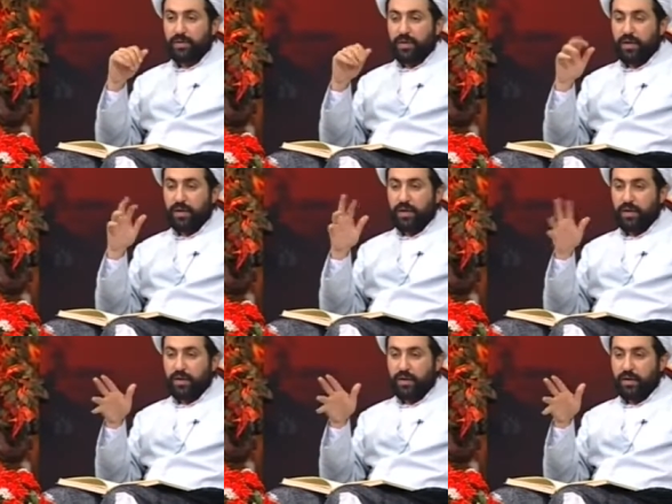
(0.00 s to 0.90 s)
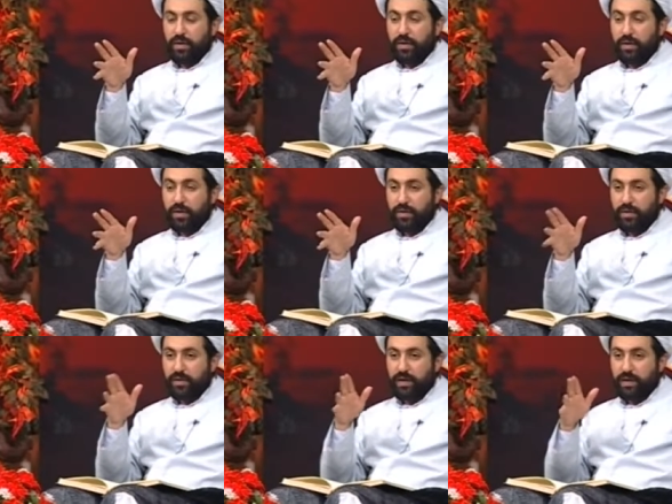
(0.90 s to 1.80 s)
uh, in
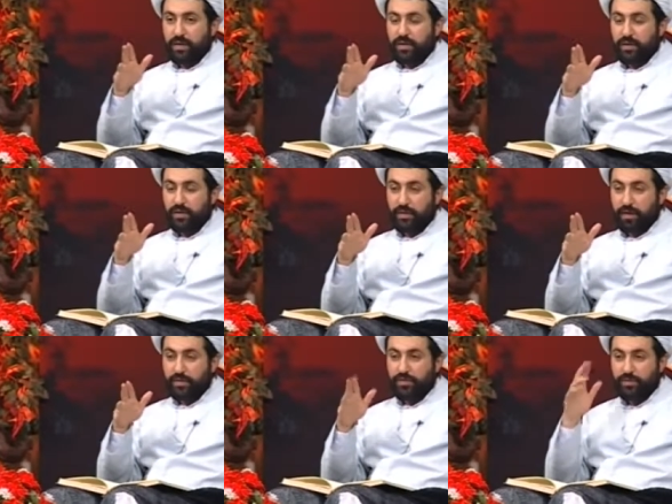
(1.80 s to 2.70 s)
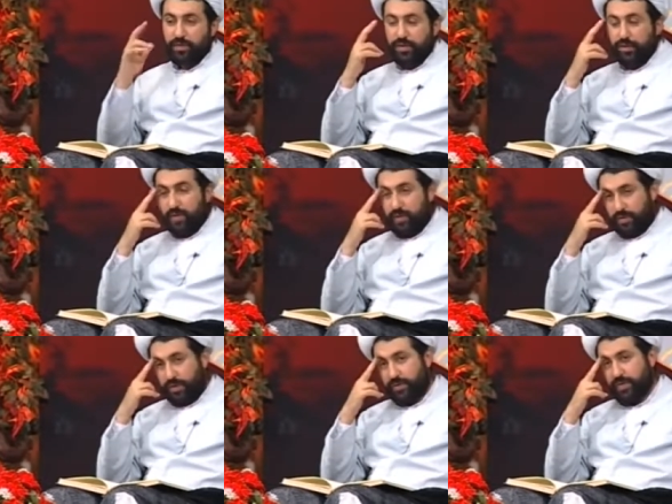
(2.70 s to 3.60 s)
London and also in
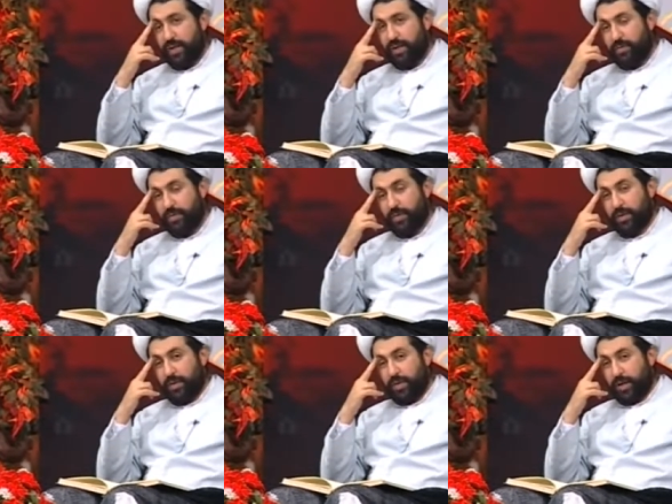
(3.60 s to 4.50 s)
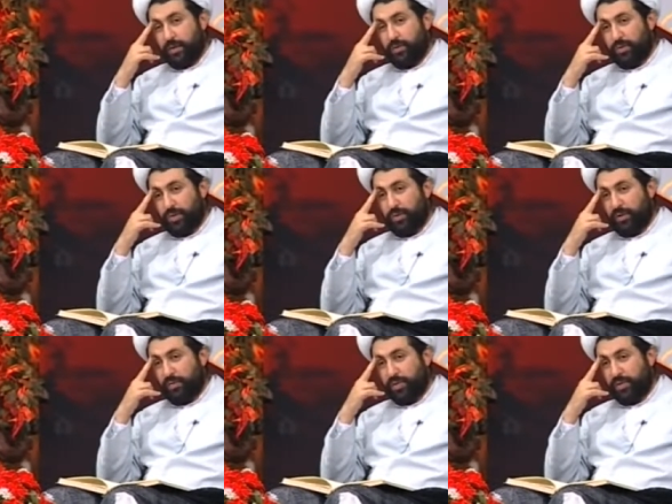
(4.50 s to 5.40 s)
Dar es Salaam, I talked
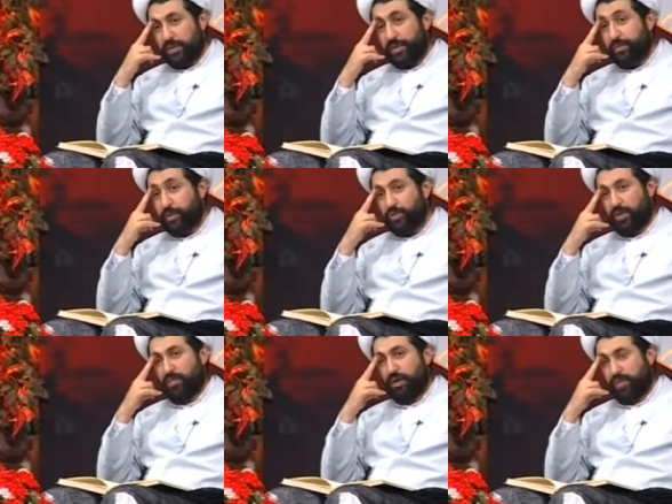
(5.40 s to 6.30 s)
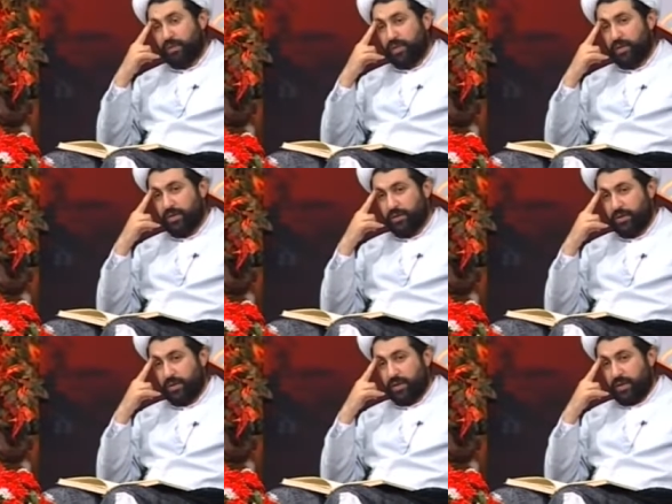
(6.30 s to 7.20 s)
about this spiritual poverty.
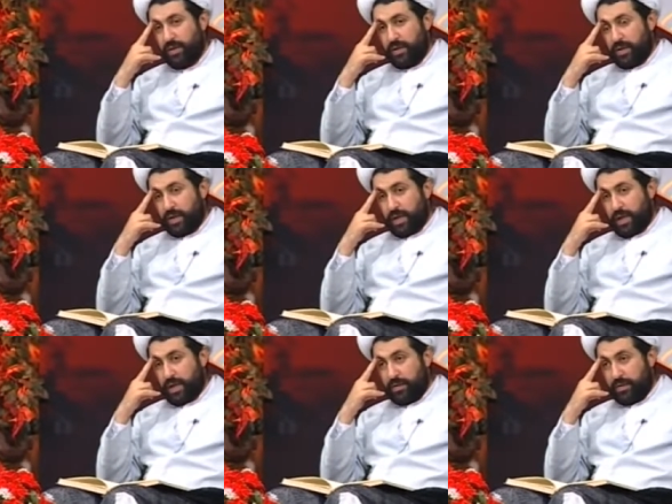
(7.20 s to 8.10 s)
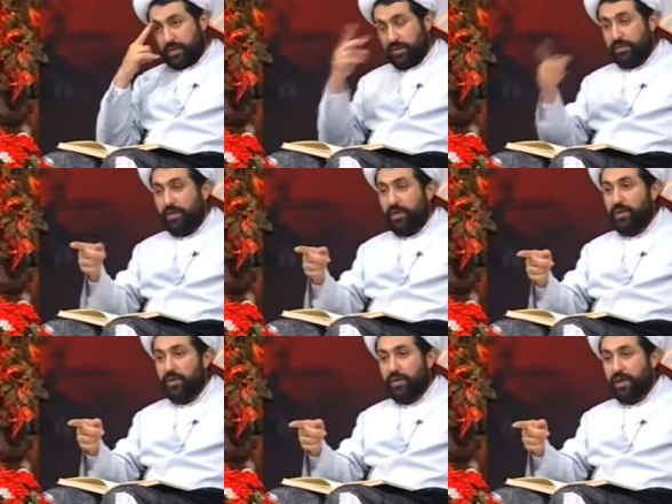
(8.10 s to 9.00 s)
And this is very re
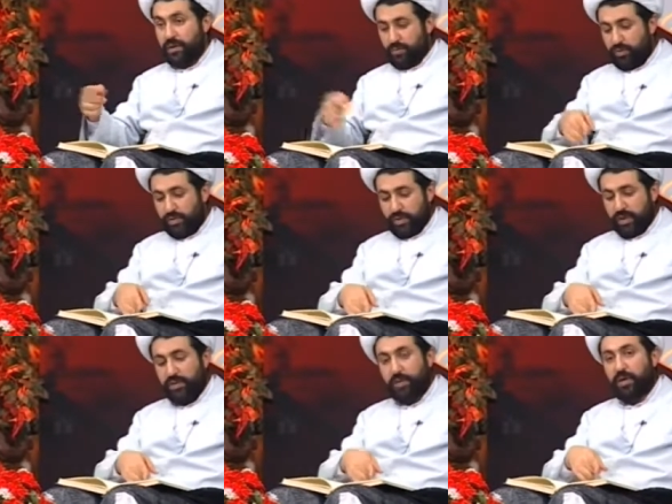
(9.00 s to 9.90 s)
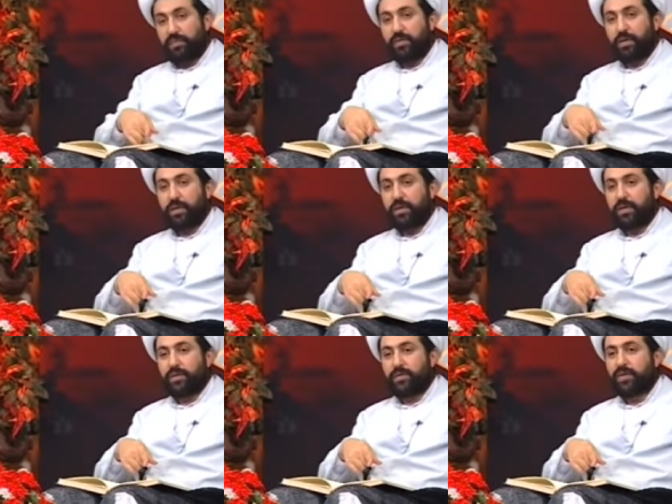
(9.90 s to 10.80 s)
related to this concept of
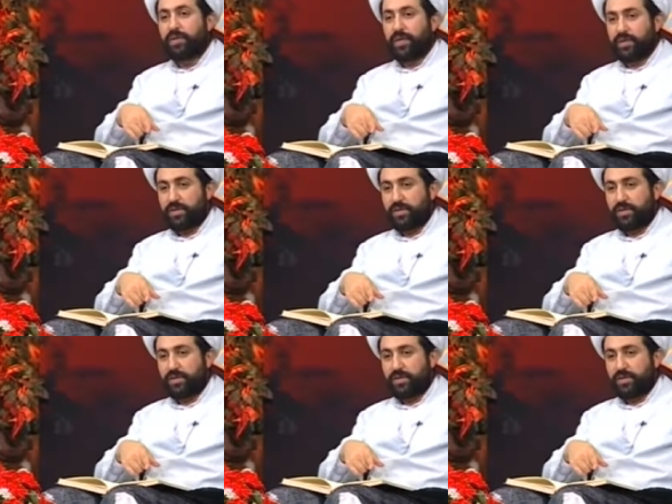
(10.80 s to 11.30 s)
richness.